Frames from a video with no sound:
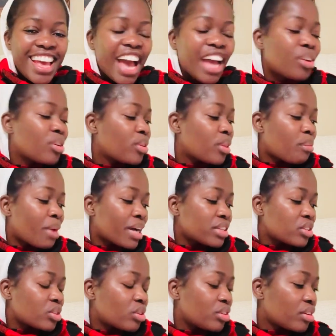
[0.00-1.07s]
I don't know the
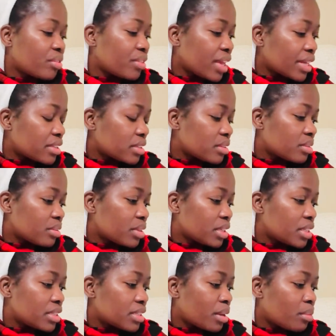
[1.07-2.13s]
backstory of that. We
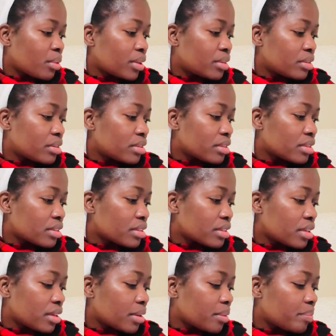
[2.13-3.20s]
need someone who's